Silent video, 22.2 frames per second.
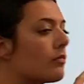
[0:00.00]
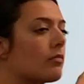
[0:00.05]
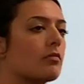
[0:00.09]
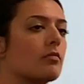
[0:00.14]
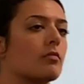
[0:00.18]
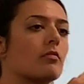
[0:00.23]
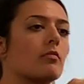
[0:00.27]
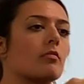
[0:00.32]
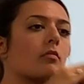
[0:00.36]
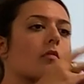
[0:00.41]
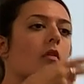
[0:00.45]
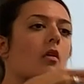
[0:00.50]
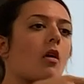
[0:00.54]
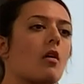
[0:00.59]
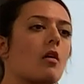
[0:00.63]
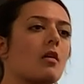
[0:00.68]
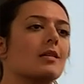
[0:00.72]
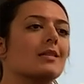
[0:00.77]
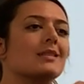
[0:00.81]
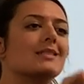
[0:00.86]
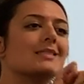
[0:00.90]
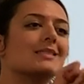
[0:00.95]

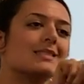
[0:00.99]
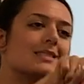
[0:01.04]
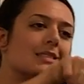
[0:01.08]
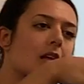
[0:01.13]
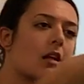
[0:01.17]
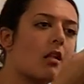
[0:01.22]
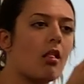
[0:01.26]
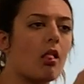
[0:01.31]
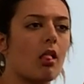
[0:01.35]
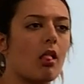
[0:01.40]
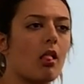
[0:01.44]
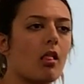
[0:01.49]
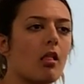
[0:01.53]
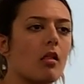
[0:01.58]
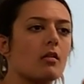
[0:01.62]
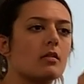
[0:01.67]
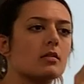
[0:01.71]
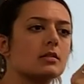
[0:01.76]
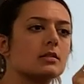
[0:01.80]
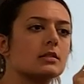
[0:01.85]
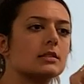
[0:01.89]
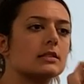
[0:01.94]
entire muscle
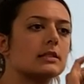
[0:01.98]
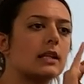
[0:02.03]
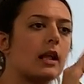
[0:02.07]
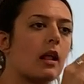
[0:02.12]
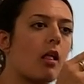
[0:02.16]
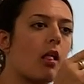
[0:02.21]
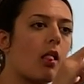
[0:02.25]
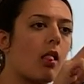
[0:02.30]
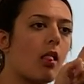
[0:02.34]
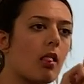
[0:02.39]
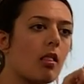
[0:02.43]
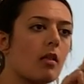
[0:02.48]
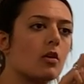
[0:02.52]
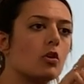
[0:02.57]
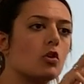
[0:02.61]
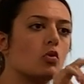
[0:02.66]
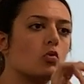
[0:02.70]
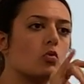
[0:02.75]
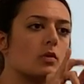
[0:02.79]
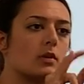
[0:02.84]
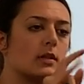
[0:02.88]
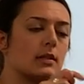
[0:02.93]

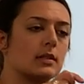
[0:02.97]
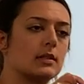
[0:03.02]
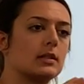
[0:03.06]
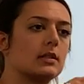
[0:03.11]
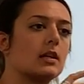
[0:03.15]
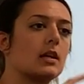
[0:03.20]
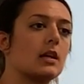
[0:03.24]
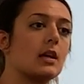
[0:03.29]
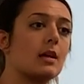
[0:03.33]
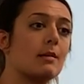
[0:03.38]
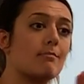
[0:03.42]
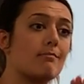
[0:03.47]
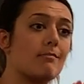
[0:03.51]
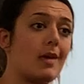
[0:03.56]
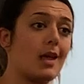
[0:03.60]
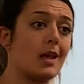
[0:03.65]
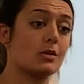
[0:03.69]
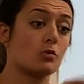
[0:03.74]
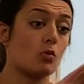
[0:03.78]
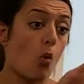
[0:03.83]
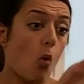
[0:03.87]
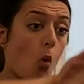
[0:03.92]
works as one unit.
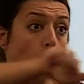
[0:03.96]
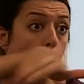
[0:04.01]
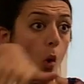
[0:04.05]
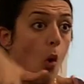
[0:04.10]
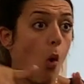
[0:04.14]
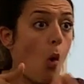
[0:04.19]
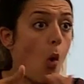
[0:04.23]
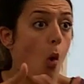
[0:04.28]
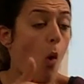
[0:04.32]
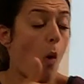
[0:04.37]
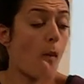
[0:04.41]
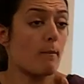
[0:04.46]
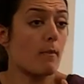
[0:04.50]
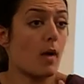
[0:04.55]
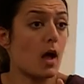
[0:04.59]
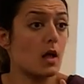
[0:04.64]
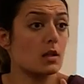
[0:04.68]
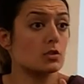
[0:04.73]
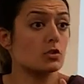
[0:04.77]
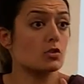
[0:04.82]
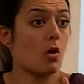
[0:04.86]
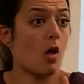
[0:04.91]
So
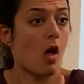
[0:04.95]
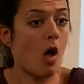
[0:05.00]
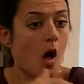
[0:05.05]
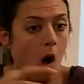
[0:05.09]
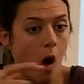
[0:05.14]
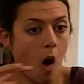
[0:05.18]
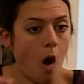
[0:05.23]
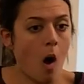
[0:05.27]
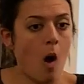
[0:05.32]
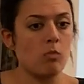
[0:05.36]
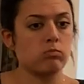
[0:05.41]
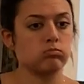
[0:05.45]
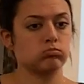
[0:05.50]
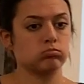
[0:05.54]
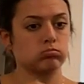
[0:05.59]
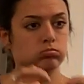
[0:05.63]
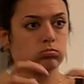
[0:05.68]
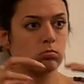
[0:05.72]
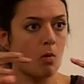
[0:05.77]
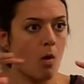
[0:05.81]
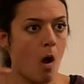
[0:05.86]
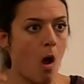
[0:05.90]
if I start
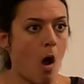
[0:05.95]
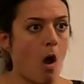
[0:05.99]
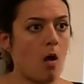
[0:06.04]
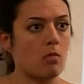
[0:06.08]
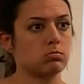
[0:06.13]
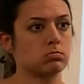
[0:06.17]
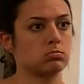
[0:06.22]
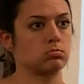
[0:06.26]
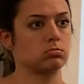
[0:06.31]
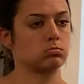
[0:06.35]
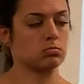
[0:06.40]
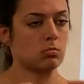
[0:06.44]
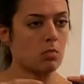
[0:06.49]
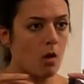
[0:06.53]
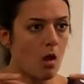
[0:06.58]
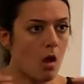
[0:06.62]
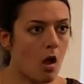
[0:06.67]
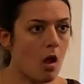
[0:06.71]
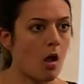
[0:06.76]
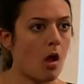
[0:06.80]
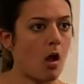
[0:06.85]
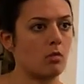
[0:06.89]
contraction of one
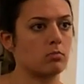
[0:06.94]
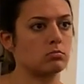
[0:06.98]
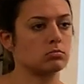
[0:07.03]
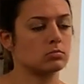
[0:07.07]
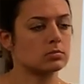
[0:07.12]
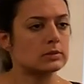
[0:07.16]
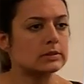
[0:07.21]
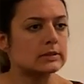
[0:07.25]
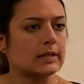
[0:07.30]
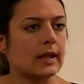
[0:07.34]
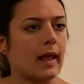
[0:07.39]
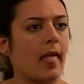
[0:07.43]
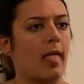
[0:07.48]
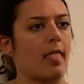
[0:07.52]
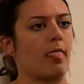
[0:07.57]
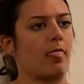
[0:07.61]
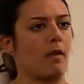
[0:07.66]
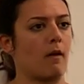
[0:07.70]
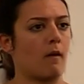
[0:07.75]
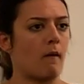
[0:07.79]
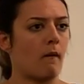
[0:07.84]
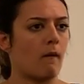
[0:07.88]
fiber, what happens?
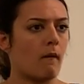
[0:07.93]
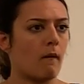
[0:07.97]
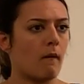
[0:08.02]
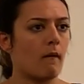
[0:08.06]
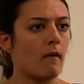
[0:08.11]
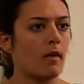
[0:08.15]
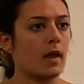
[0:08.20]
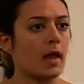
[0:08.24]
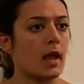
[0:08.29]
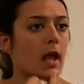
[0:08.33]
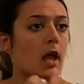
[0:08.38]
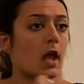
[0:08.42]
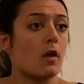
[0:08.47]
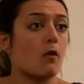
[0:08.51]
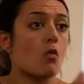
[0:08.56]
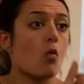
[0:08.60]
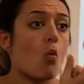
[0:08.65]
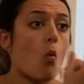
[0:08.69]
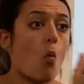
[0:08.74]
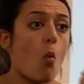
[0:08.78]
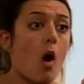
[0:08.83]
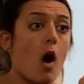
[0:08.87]

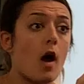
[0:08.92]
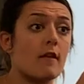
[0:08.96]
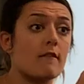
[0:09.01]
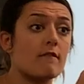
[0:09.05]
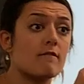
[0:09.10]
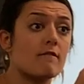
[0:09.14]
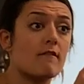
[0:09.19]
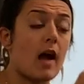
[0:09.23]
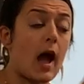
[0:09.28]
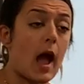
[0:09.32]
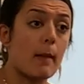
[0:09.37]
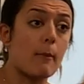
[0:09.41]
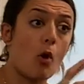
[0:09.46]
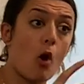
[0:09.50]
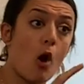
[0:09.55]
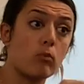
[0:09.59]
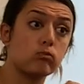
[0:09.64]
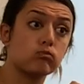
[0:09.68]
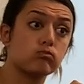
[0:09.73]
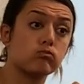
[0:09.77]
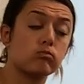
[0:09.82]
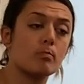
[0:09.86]
They
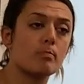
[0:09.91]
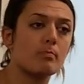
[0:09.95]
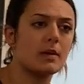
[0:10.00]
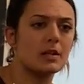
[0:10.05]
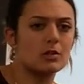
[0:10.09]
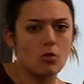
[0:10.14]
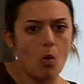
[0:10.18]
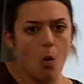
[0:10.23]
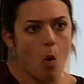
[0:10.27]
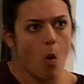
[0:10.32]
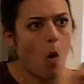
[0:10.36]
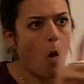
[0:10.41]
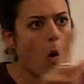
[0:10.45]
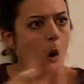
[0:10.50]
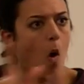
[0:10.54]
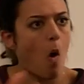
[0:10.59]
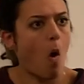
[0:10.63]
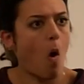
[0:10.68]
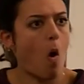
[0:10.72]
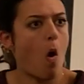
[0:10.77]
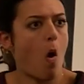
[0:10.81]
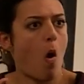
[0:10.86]
all contract.
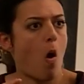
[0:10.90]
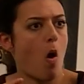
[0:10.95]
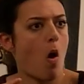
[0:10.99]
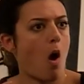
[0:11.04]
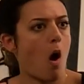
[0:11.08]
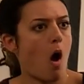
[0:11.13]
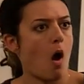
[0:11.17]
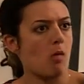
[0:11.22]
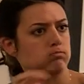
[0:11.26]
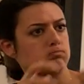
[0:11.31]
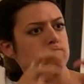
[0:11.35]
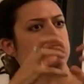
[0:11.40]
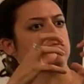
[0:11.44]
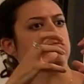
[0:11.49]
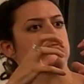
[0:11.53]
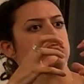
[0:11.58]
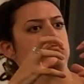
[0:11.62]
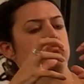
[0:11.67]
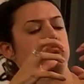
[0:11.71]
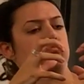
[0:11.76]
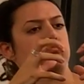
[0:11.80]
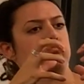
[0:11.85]
So what type of cell
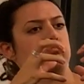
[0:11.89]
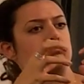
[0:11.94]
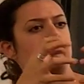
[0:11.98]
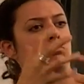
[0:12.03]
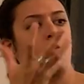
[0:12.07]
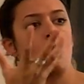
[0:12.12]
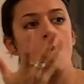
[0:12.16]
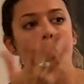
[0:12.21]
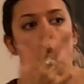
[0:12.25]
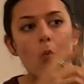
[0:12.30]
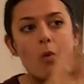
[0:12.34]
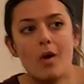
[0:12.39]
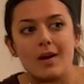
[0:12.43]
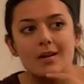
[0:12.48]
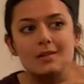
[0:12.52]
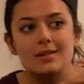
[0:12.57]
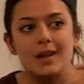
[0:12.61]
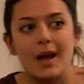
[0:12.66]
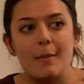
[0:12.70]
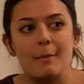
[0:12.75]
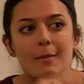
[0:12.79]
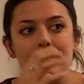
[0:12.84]
junctions would you expect here?